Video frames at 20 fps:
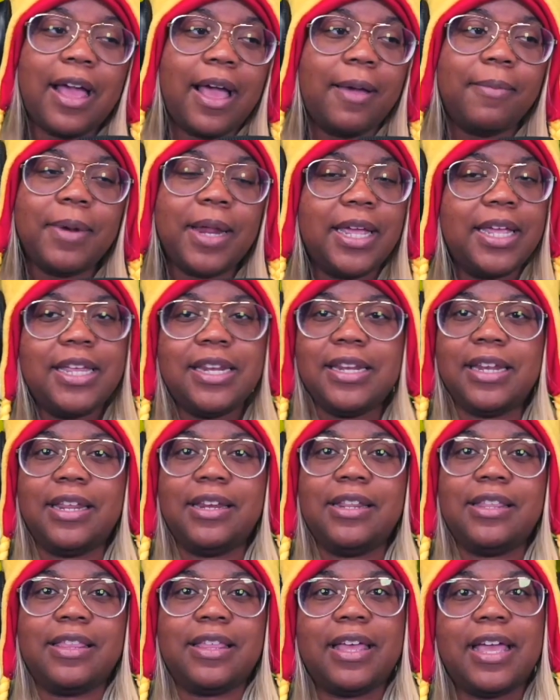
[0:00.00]
I'm not eating
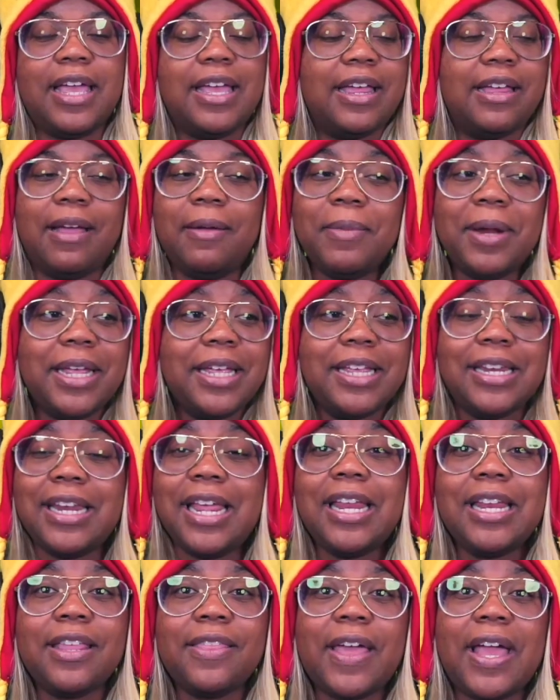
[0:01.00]
any
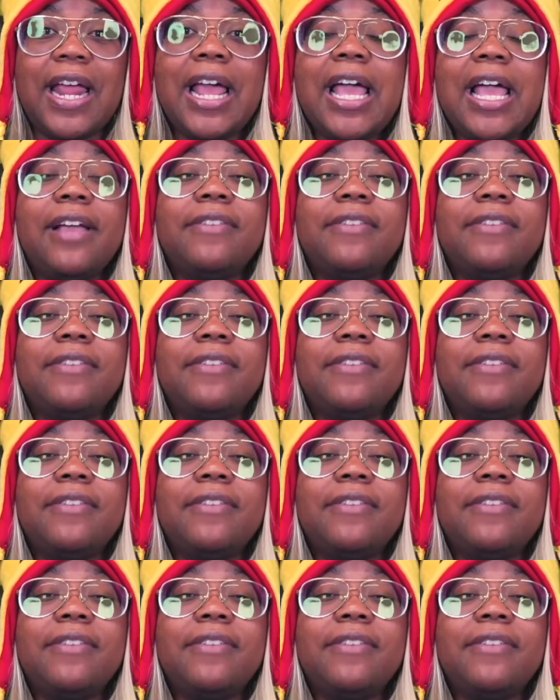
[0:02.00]
of that.